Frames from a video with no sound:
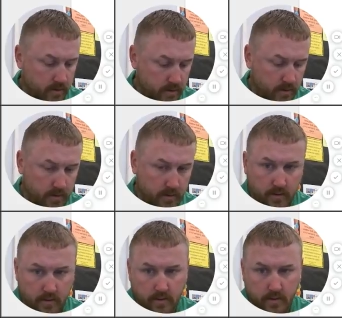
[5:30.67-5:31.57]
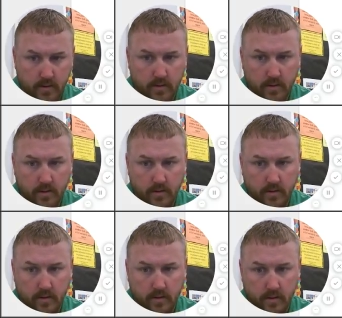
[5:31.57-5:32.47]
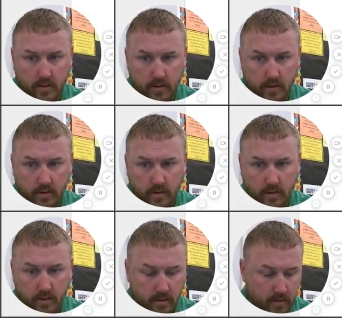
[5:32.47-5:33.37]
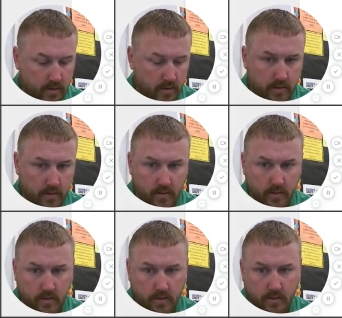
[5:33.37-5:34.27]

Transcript: (silence)